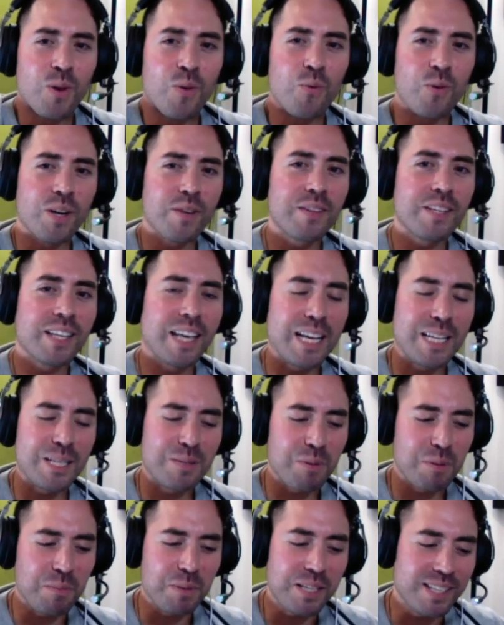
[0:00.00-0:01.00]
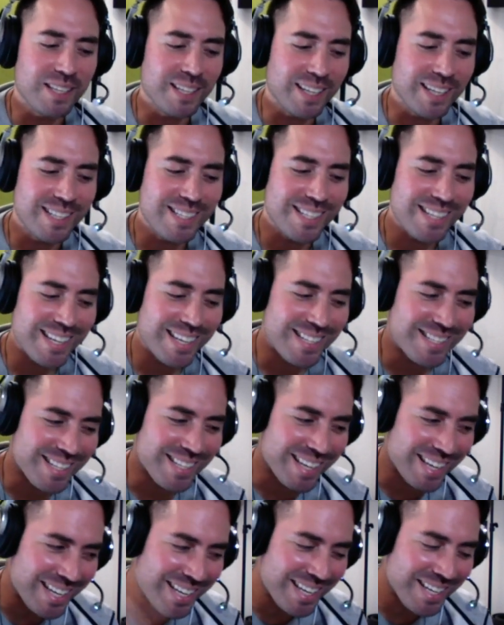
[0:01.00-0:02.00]
whatever the case may be, it's it's
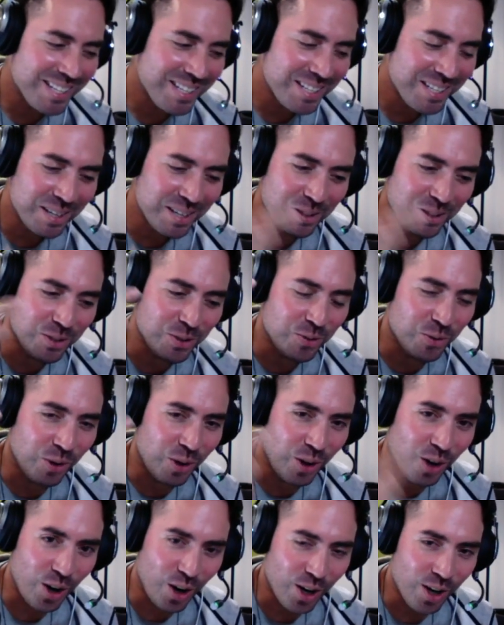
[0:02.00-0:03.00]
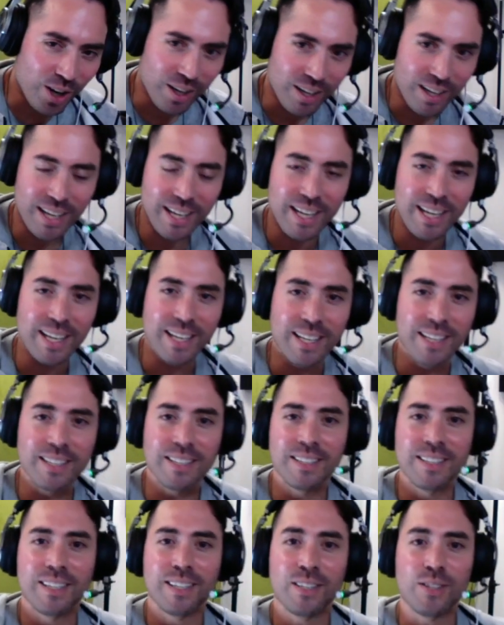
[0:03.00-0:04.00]
in your heart,
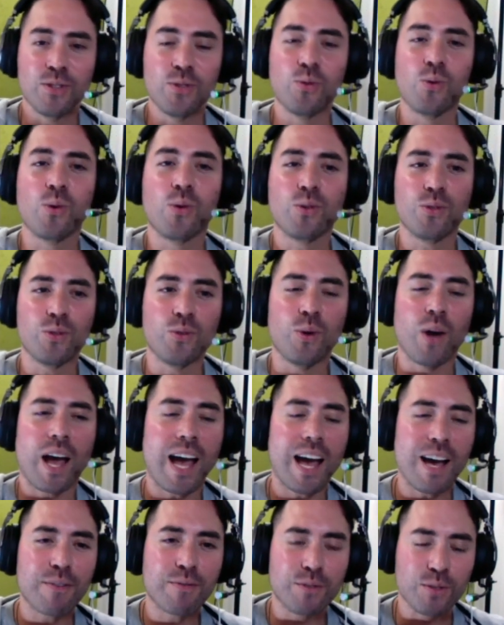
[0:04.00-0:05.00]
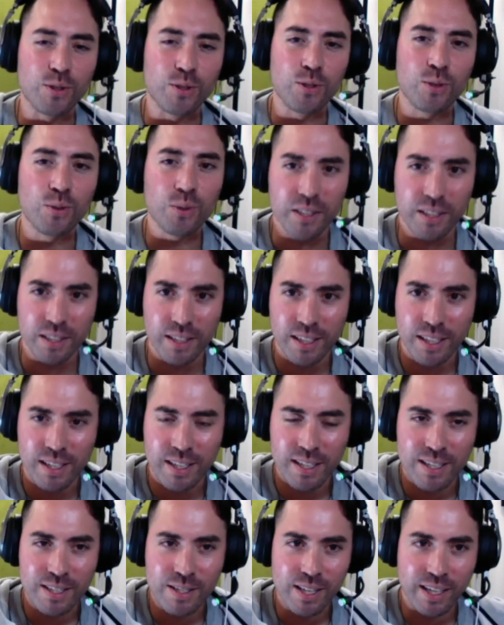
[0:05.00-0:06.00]
and you you have to do it.
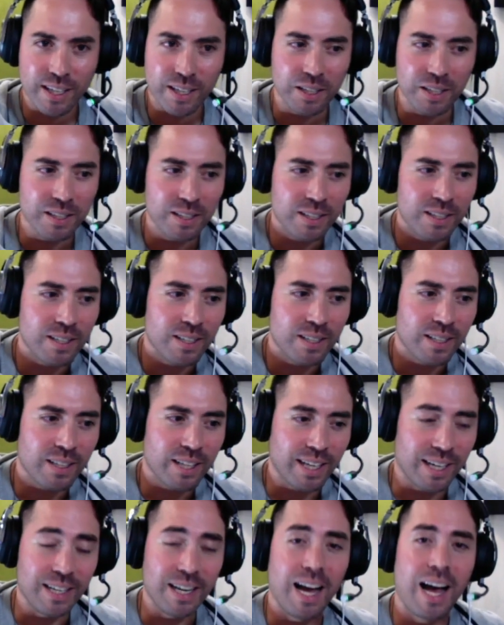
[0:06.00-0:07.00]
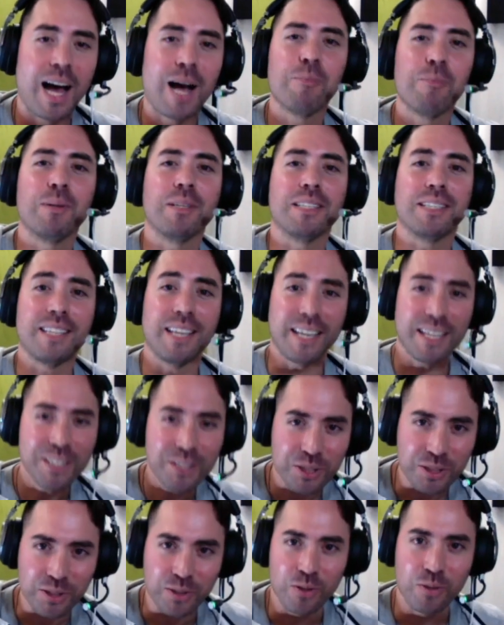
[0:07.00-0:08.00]
It's like a like an
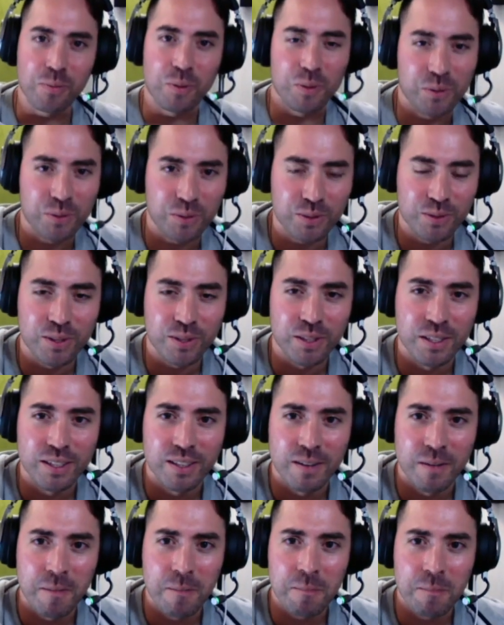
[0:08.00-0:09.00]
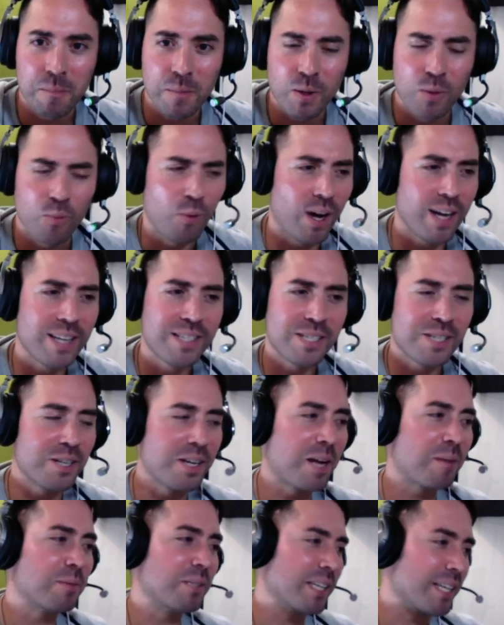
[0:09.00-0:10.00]
obligation almost. Why is it an
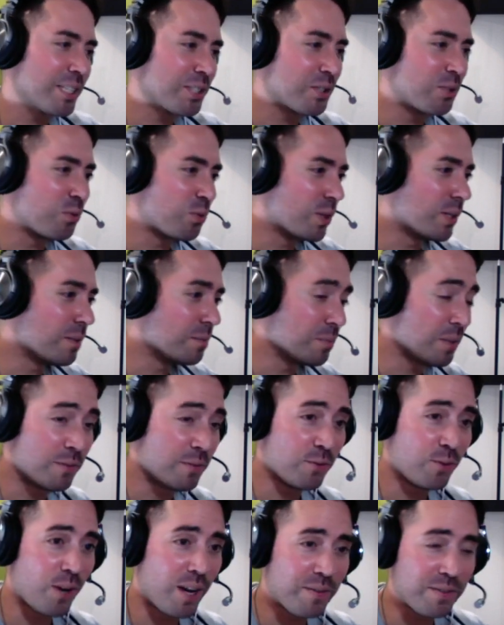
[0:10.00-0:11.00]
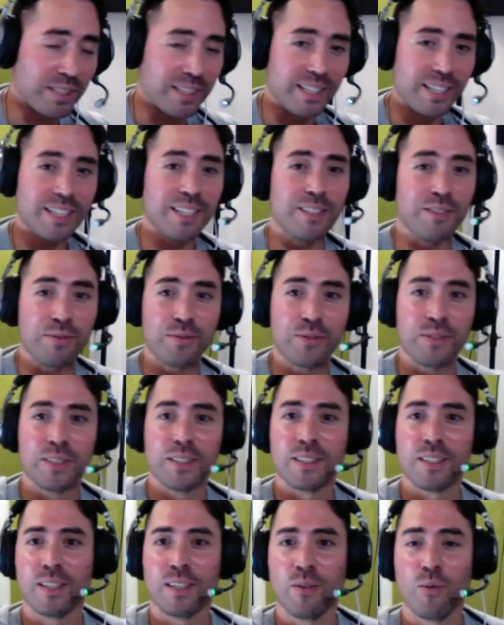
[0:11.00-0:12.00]
obligation? Well, if you have a gift,
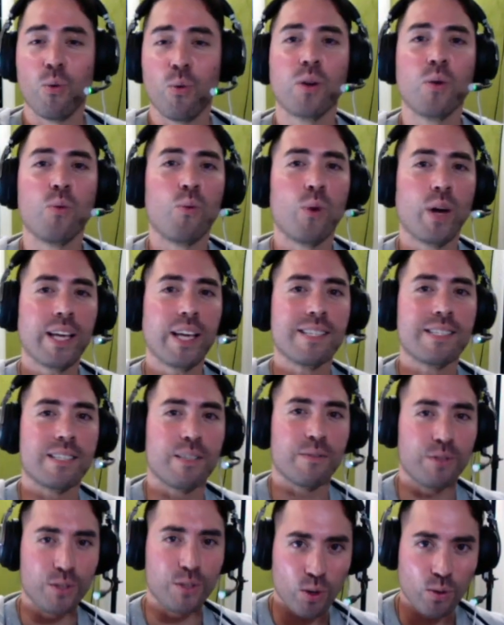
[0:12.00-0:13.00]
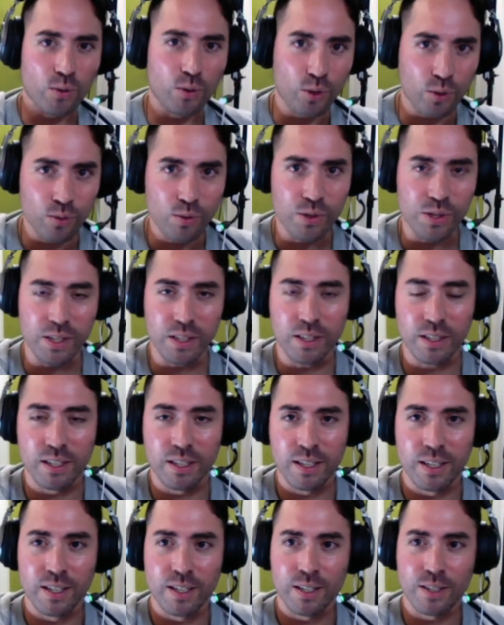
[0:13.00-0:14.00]
what a waste if you don't use it
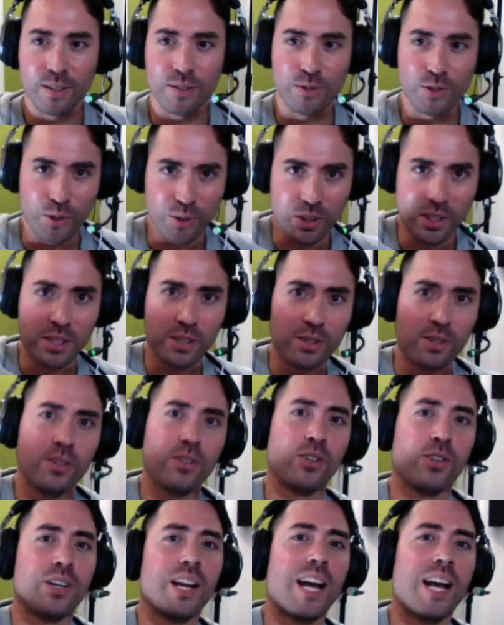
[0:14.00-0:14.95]
during your